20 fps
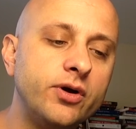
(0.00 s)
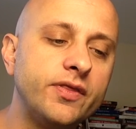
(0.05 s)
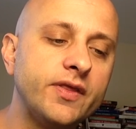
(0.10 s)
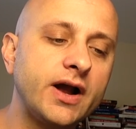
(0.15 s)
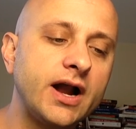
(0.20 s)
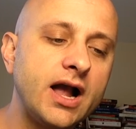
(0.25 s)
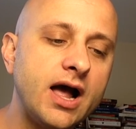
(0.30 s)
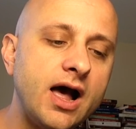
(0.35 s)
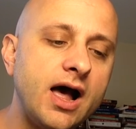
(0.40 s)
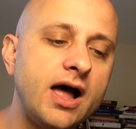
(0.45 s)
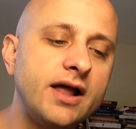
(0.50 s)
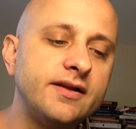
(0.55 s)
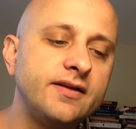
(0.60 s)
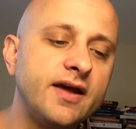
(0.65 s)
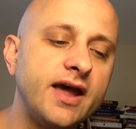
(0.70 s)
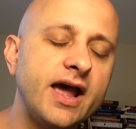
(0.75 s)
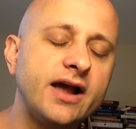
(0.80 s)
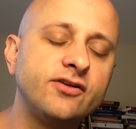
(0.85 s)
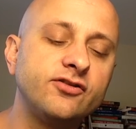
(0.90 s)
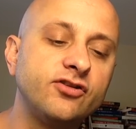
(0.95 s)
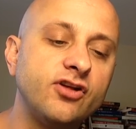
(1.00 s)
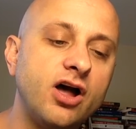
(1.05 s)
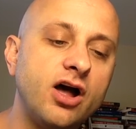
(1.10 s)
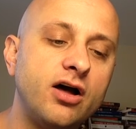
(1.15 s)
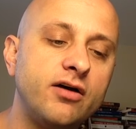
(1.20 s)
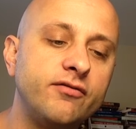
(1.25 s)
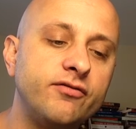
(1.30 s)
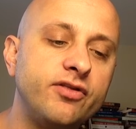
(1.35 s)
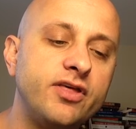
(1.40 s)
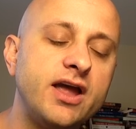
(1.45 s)
in the context
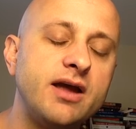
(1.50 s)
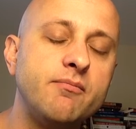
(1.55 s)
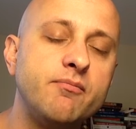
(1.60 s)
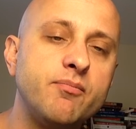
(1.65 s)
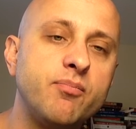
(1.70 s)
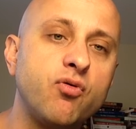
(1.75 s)
of the